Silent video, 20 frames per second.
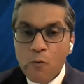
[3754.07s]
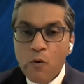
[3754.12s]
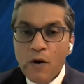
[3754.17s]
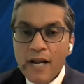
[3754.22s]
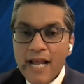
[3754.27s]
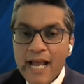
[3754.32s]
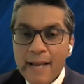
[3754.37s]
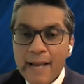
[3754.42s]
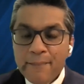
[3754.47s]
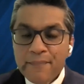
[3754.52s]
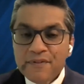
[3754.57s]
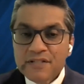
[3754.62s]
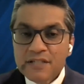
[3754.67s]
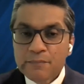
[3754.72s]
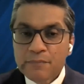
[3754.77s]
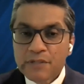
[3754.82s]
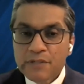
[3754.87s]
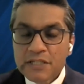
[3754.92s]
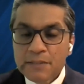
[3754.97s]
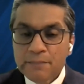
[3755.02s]
What
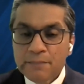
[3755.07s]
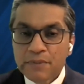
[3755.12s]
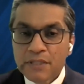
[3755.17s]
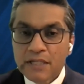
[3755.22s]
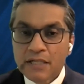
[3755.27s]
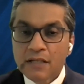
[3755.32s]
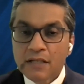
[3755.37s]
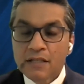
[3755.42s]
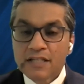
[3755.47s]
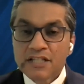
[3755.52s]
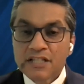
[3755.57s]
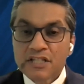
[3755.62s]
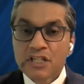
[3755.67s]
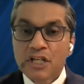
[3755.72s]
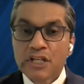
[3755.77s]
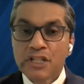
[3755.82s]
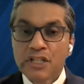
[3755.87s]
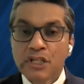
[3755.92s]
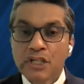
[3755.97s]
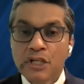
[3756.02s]
happens in breast implant illness,
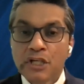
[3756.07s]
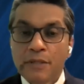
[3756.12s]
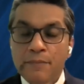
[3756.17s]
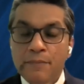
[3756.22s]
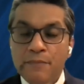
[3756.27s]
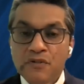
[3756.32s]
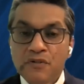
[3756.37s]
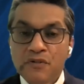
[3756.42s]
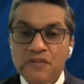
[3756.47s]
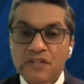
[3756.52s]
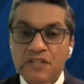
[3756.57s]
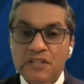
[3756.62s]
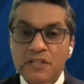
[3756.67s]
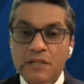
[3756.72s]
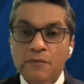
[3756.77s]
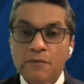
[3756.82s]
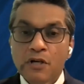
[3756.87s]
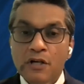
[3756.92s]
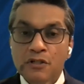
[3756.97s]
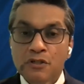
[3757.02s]
the immune
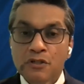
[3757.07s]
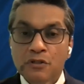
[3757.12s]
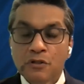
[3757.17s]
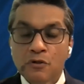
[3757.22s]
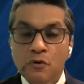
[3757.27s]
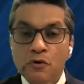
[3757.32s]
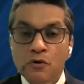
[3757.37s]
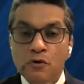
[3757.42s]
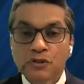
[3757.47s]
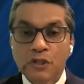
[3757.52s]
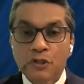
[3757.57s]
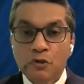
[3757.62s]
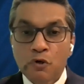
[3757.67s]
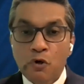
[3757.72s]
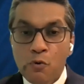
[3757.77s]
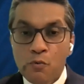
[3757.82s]
system goes on